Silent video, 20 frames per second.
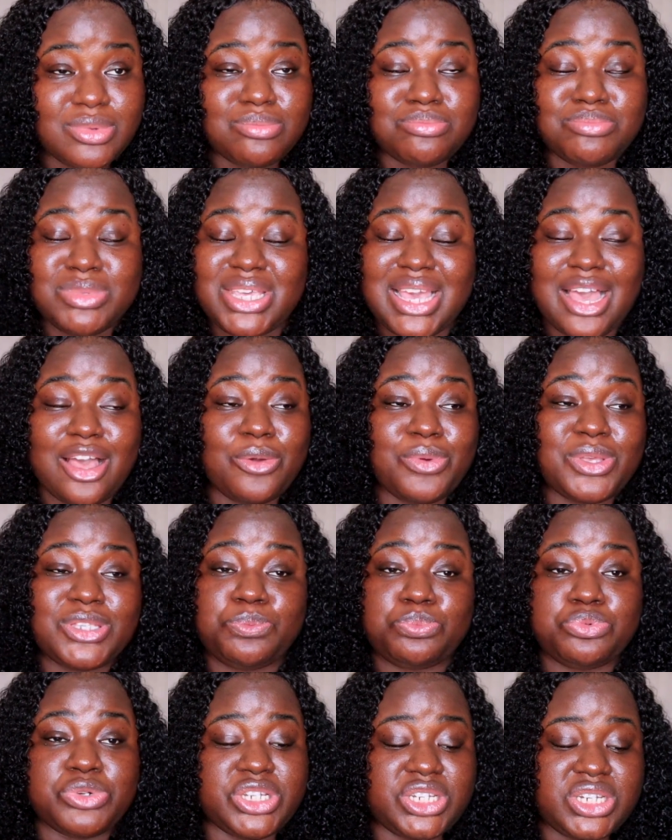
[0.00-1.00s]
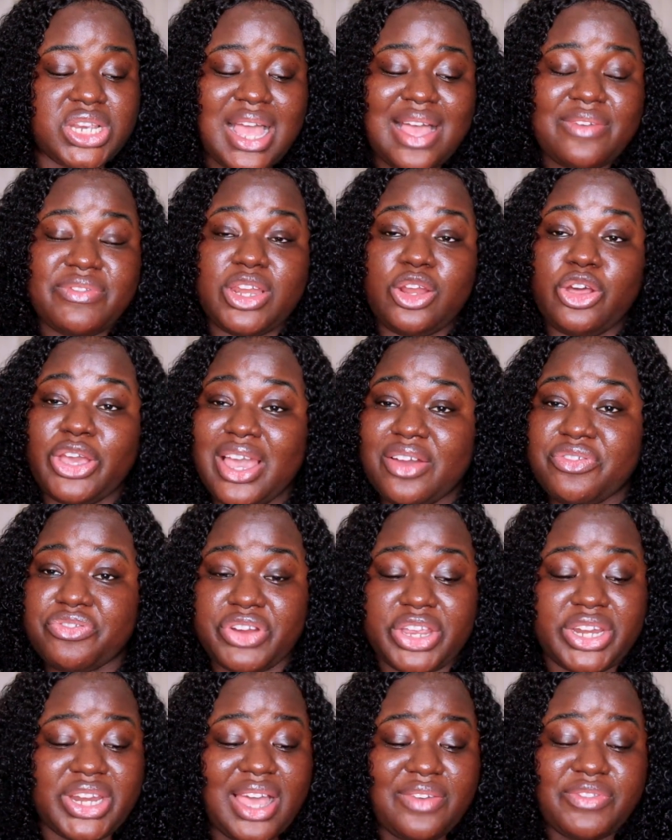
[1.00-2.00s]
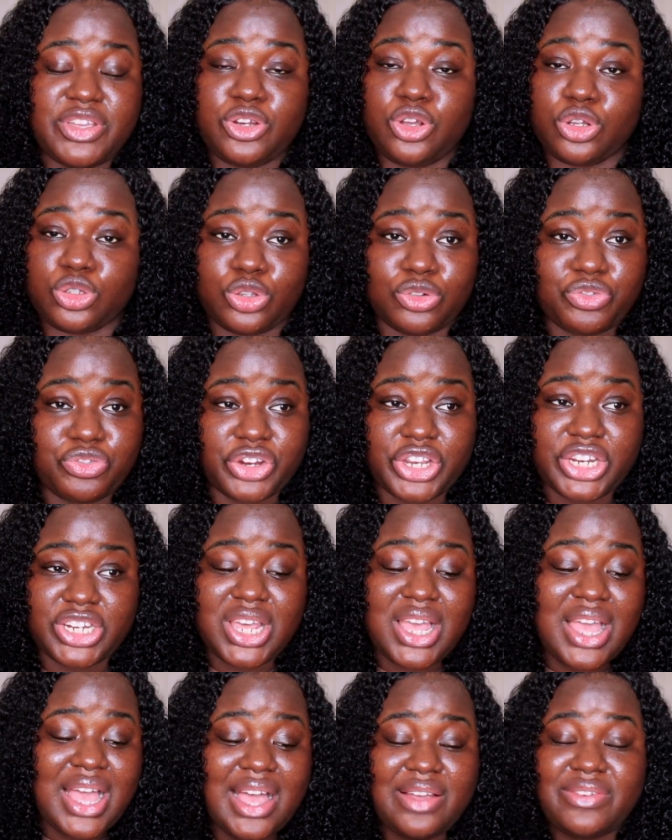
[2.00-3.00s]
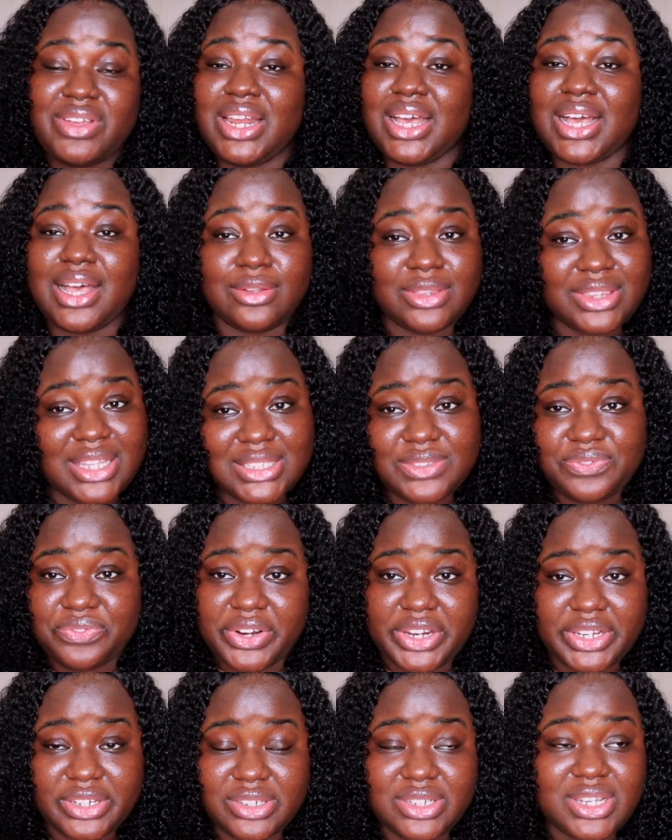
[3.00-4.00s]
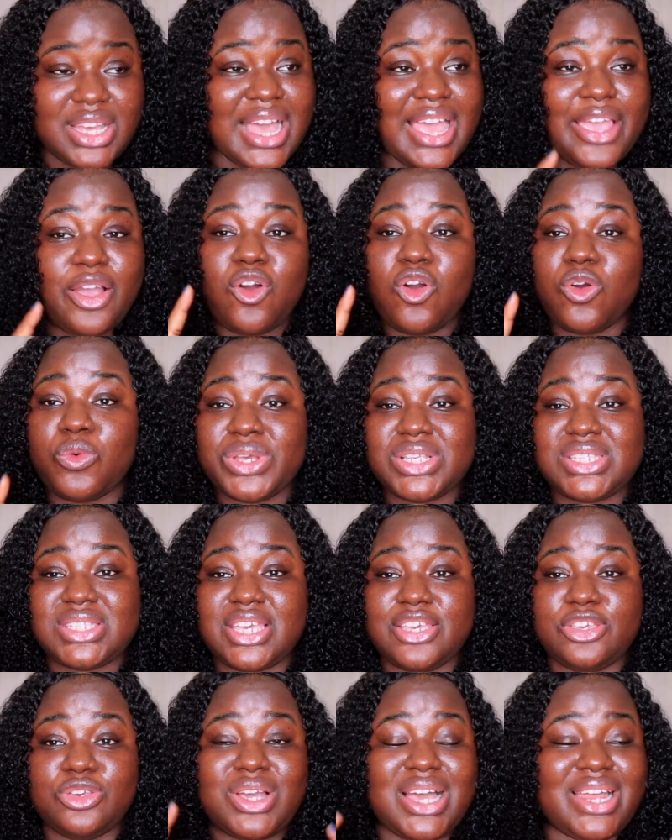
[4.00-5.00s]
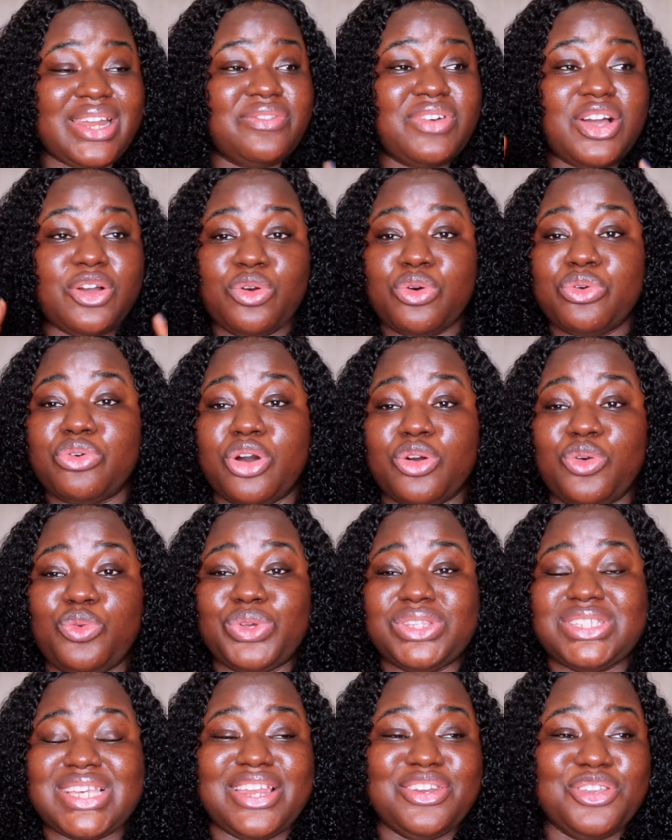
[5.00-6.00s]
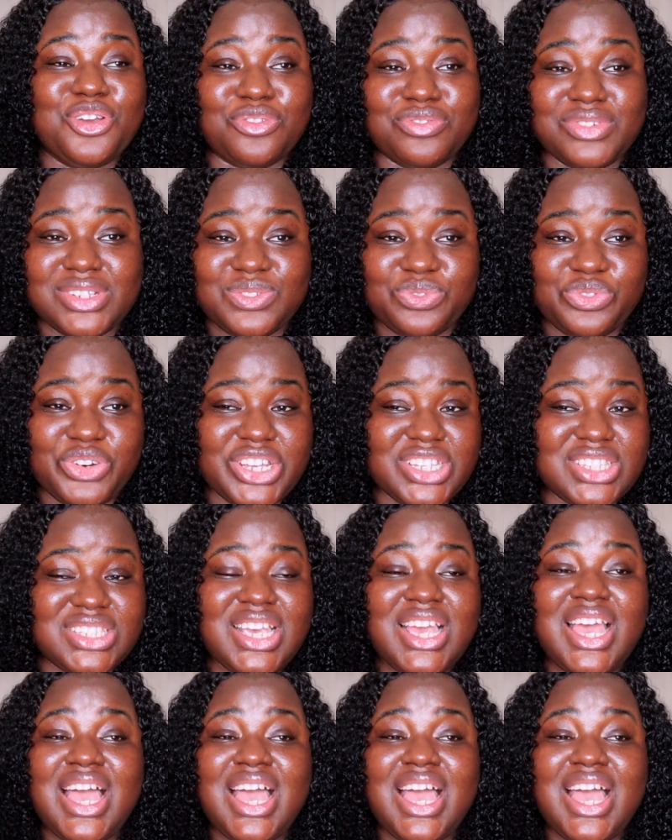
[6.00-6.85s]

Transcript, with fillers: Me, I always preach, have a lawyer friend, have a doctor friend, have an accountant friend. I always say you can never go wrong with any of these friends.